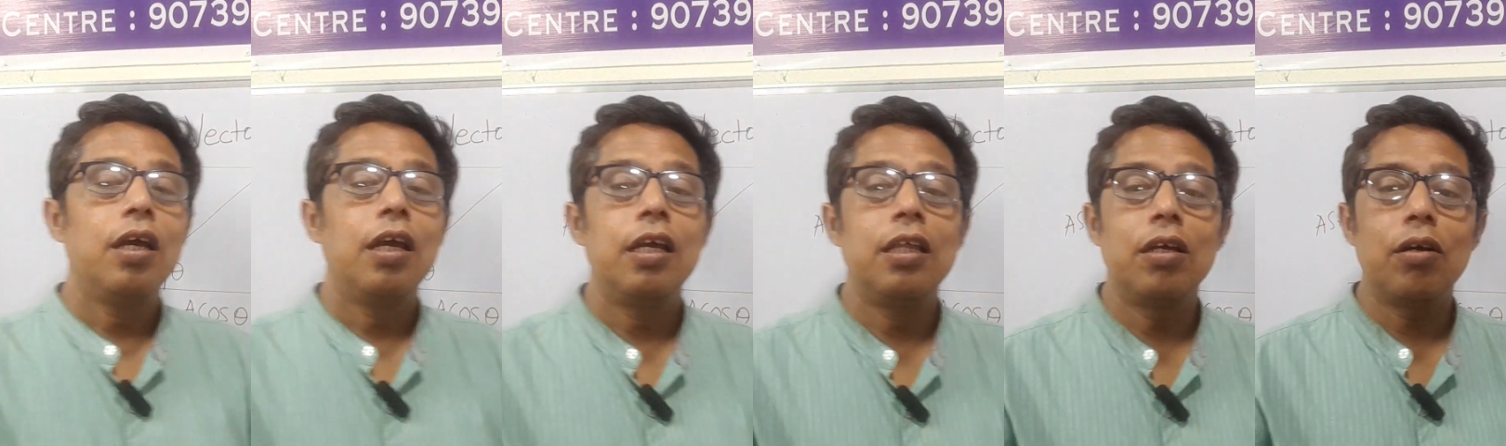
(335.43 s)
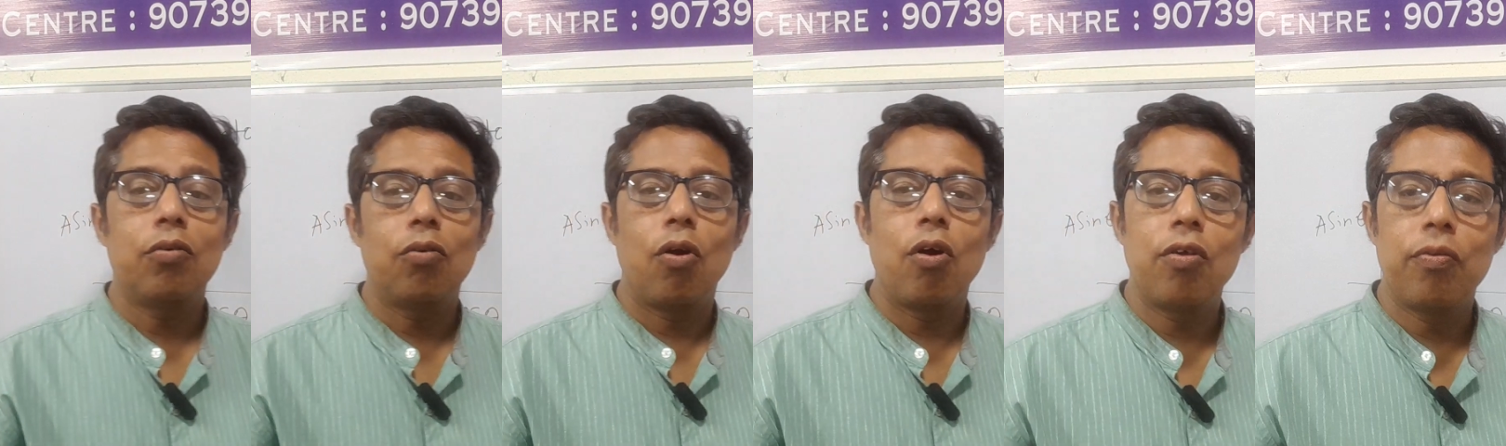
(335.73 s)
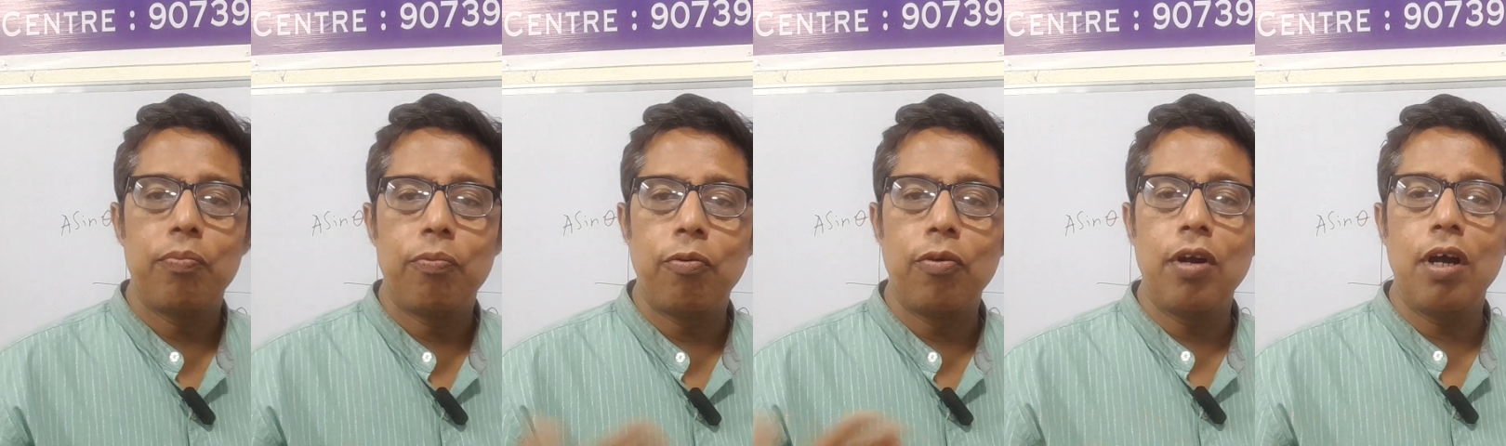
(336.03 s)
in the
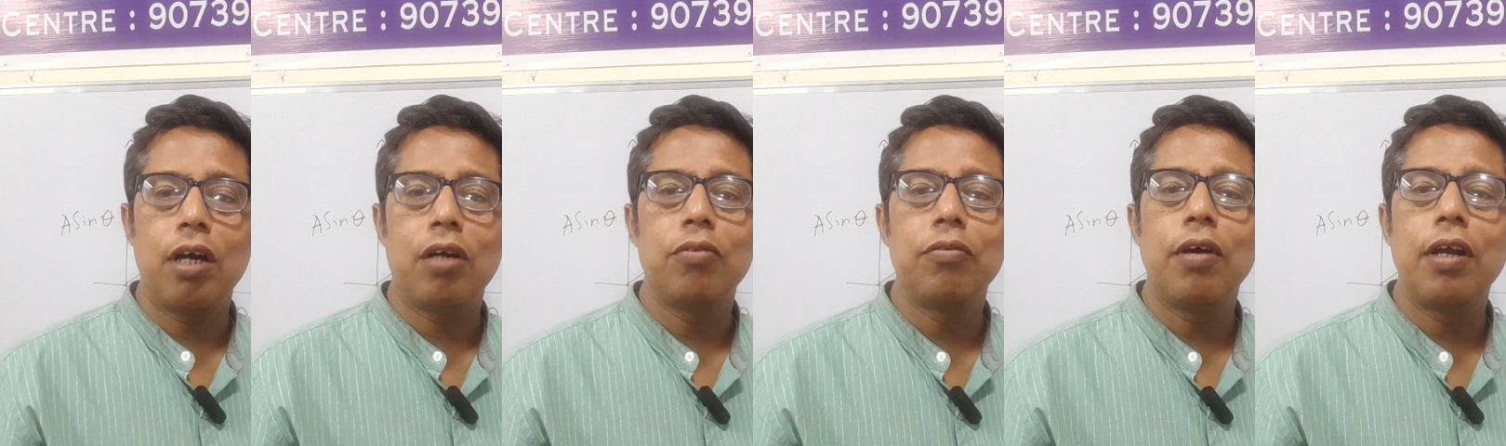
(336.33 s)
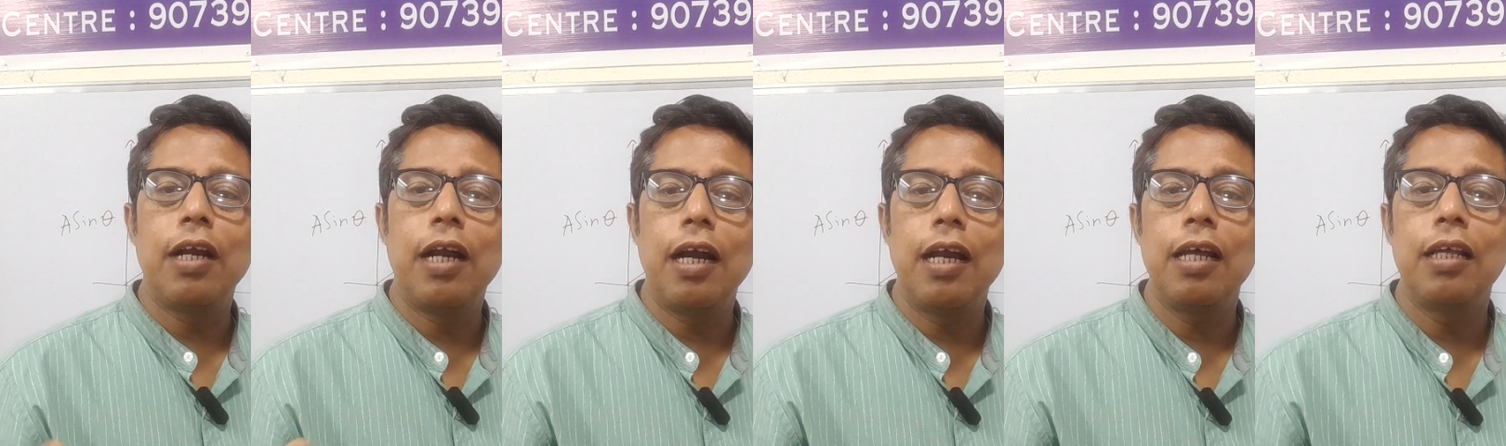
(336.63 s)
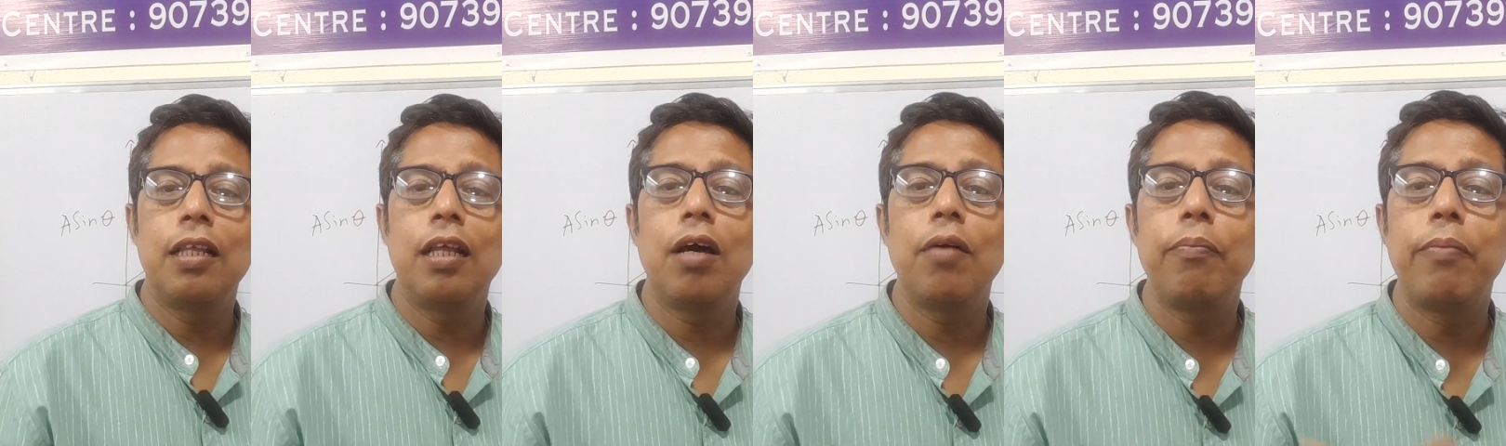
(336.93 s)
cross products, we are
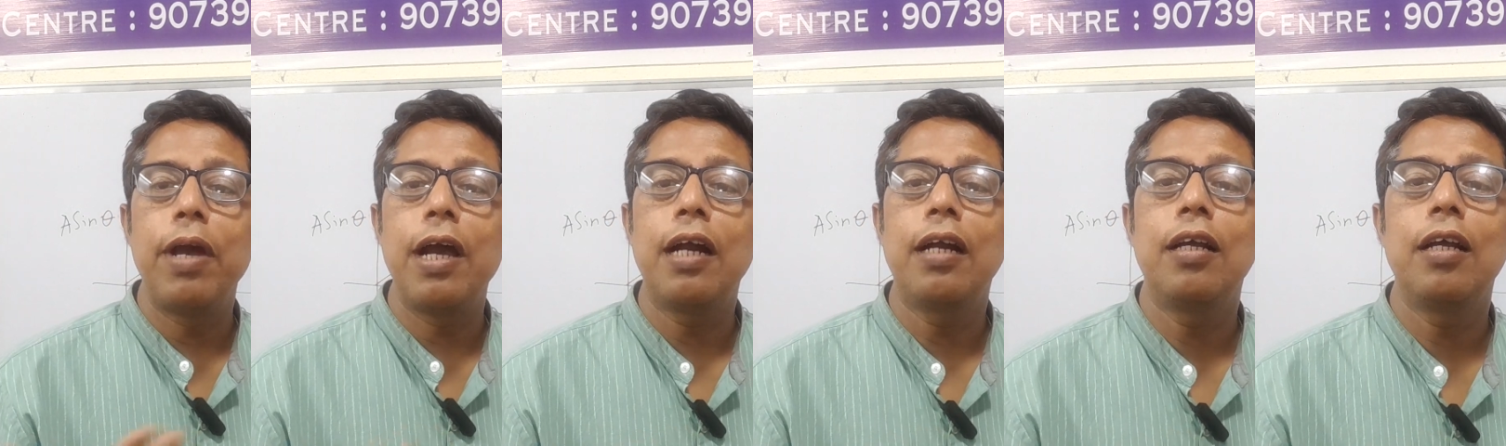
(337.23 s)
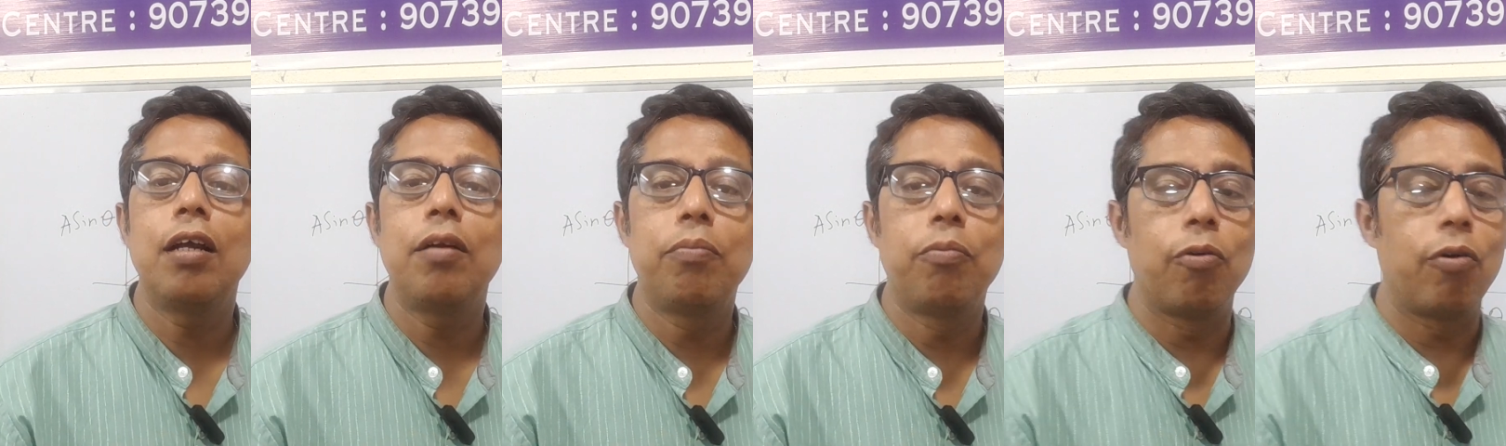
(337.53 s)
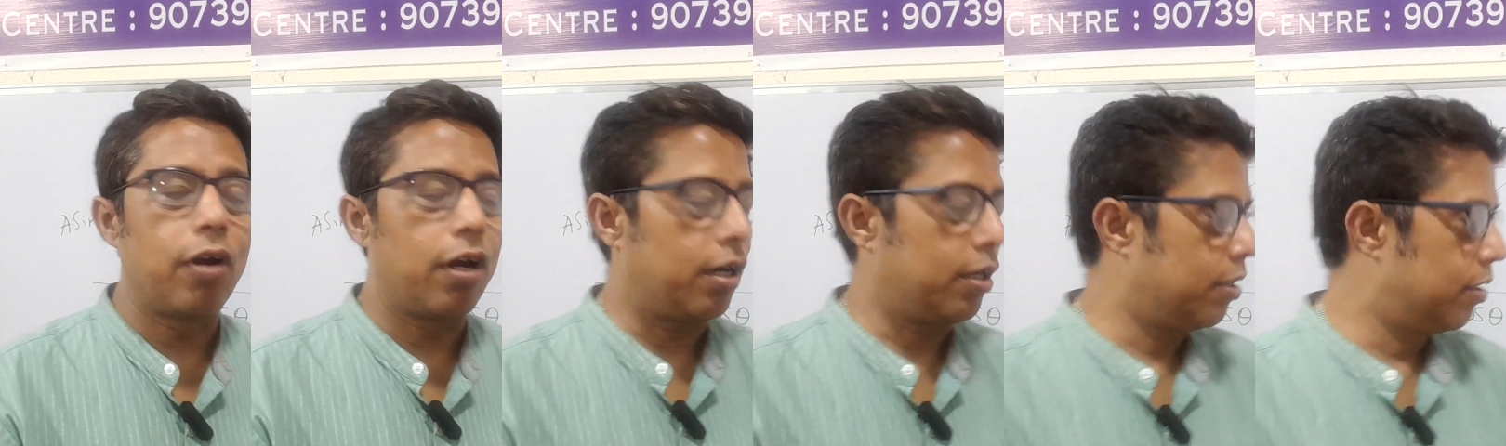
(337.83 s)
getting the vector
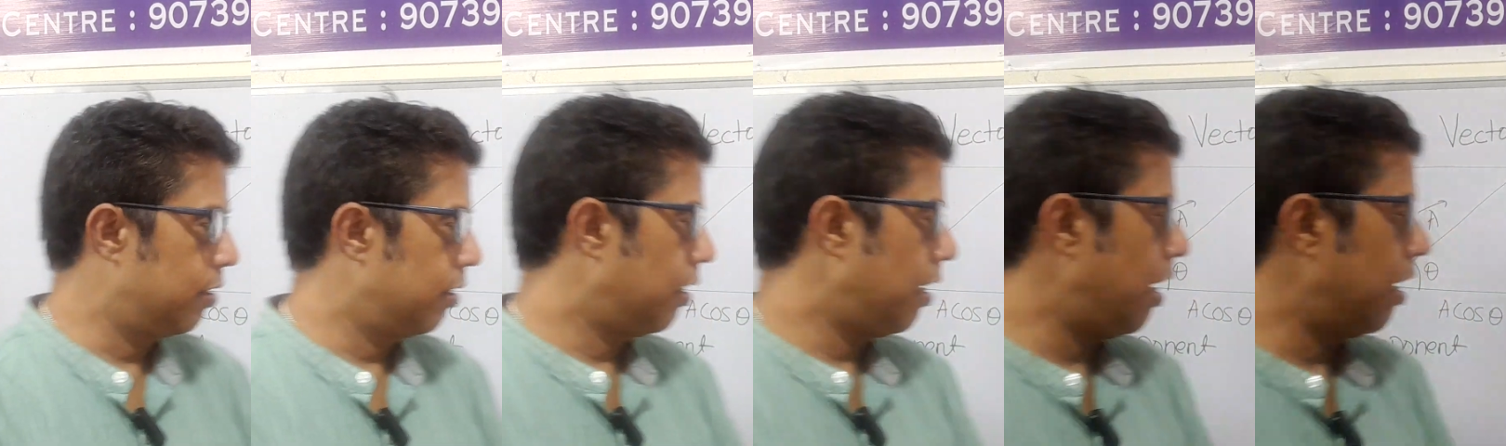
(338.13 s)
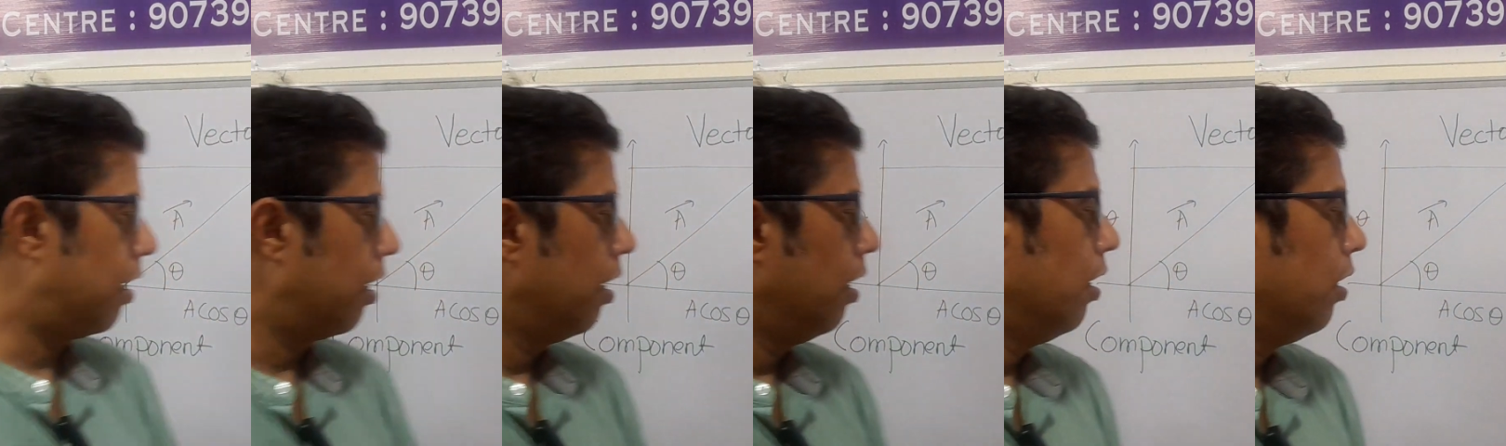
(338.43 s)
products, right?